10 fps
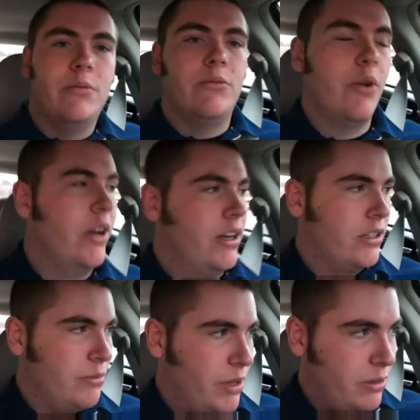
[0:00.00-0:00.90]
ran into
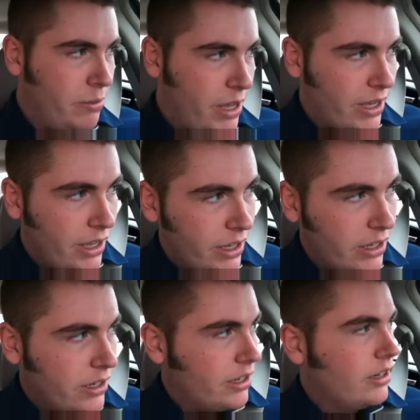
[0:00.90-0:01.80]
somebody's back
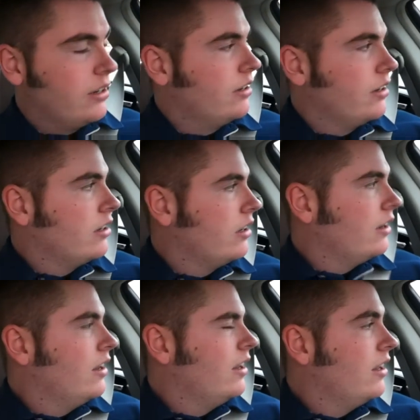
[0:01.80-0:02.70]
end, and
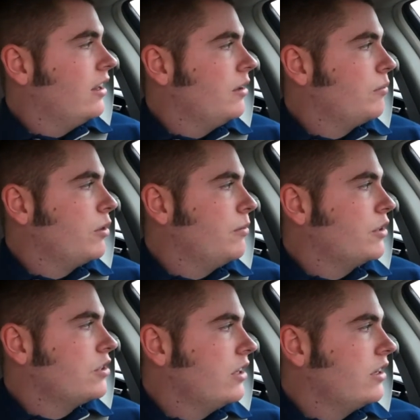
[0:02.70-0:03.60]
pretty
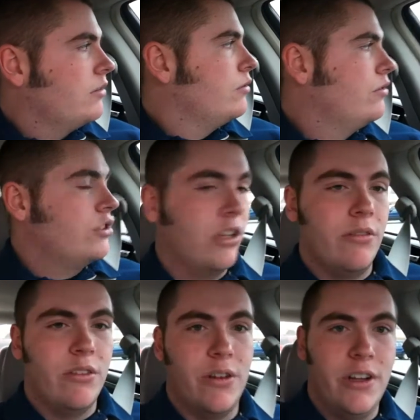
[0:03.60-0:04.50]
much like
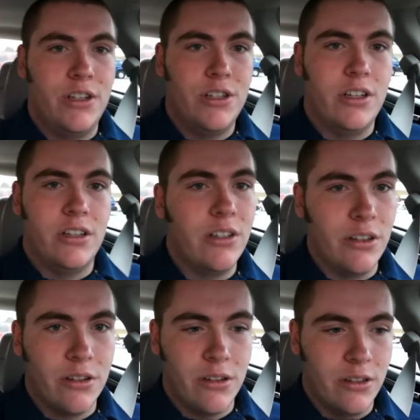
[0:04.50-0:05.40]
shove their engine into
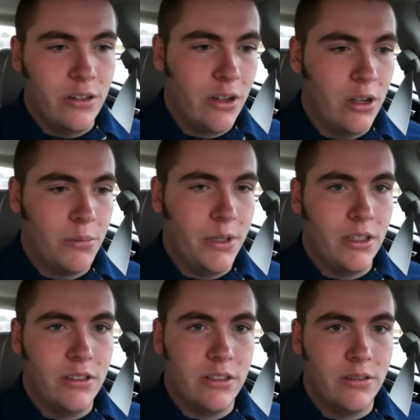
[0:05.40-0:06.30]
their cockpit.
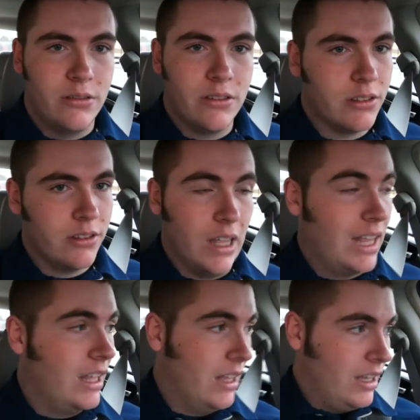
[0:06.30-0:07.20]
So
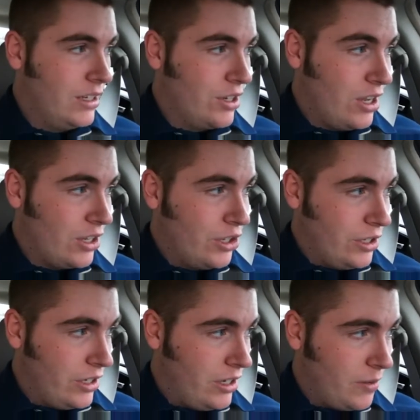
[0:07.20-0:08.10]
not
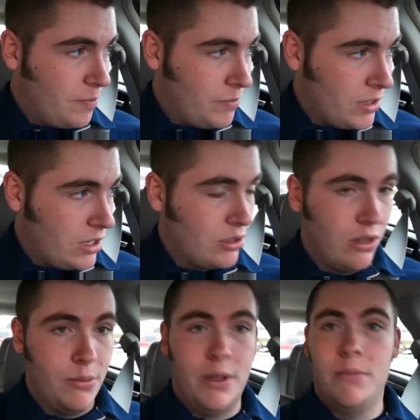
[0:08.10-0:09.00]
good. So
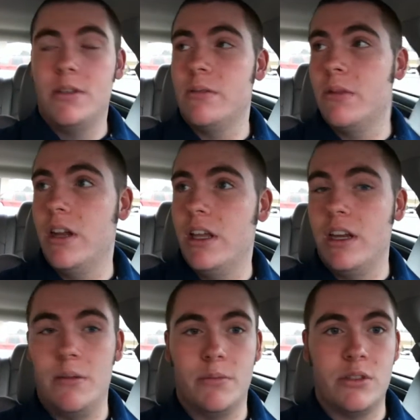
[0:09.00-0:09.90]
I'm gonna get me something to eat.
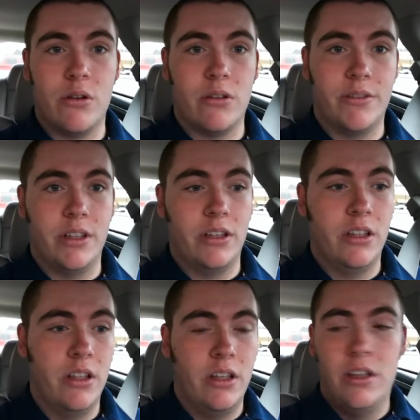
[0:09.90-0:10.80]
I'm starving.
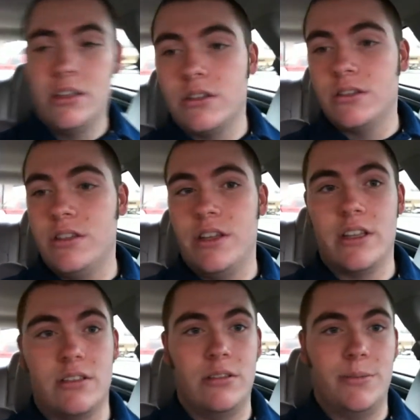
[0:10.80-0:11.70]
So I'll see you
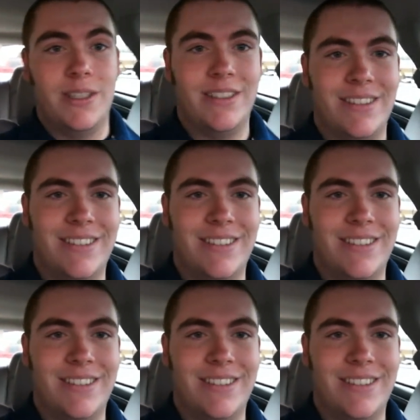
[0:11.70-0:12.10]
guys in a little bit.